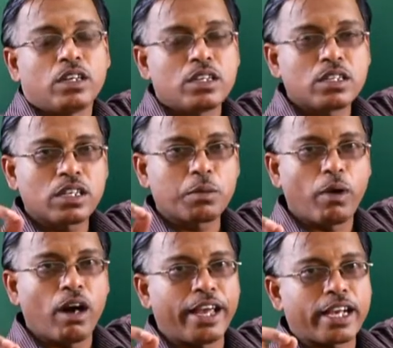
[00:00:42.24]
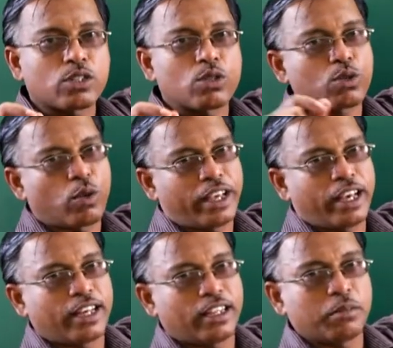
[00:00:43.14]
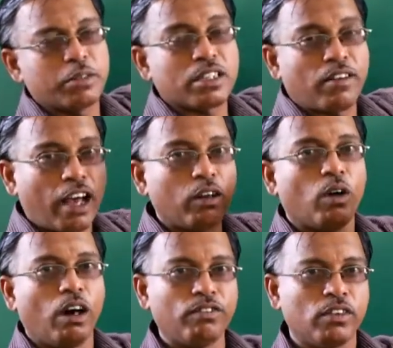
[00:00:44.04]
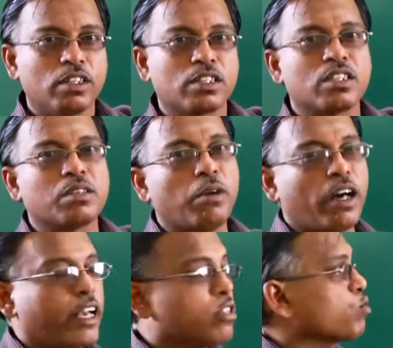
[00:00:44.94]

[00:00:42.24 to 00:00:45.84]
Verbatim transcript: sigma x square, that means the value of sigma x